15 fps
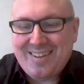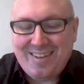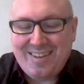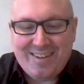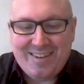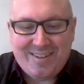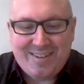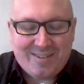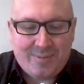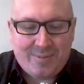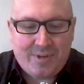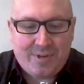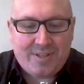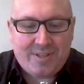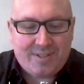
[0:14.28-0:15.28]
Yeah,
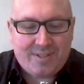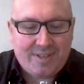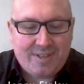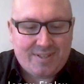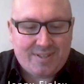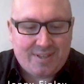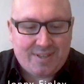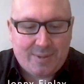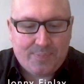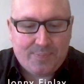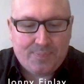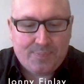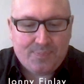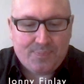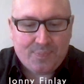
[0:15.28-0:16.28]
I mean, it's
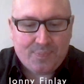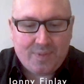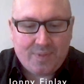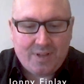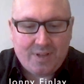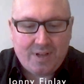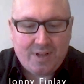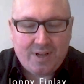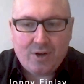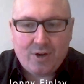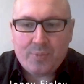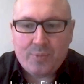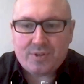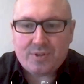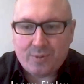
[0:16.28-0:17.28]
I
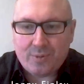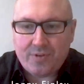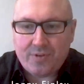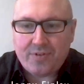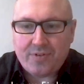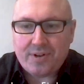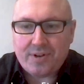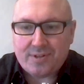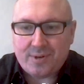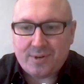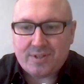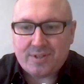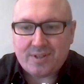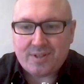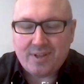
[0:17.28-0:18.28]
hope it's going to be a very
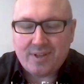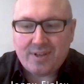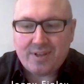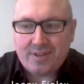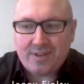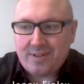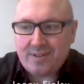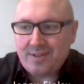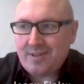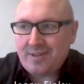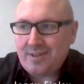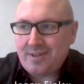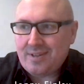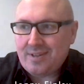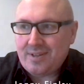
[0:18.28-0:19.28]
interesting thing.
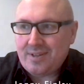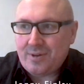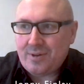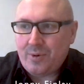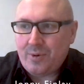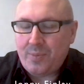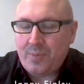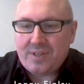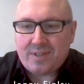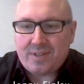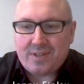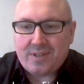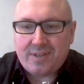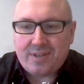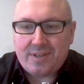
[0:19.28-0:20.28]
We
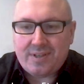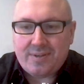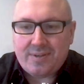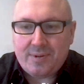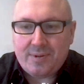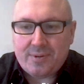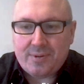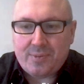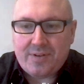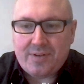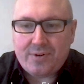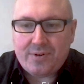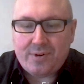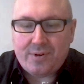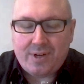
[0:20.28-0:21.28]
basically, you know,
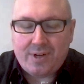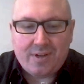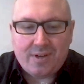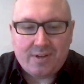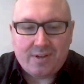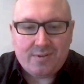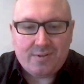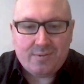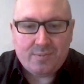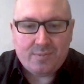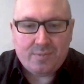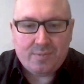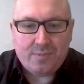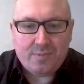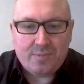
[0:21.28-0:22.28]
whenever
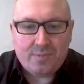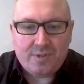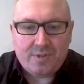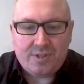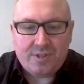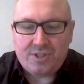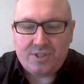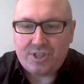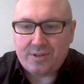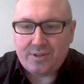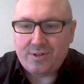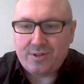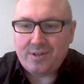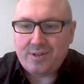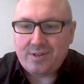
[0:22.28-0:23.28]

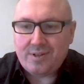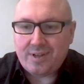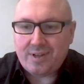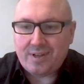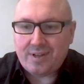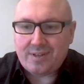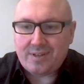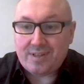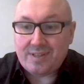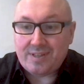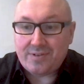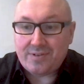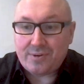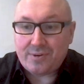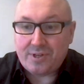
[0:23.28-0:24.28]
Jill and
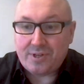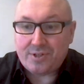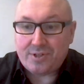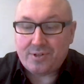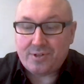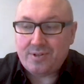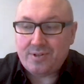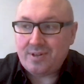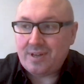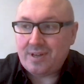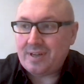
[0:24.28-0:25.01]
David Granger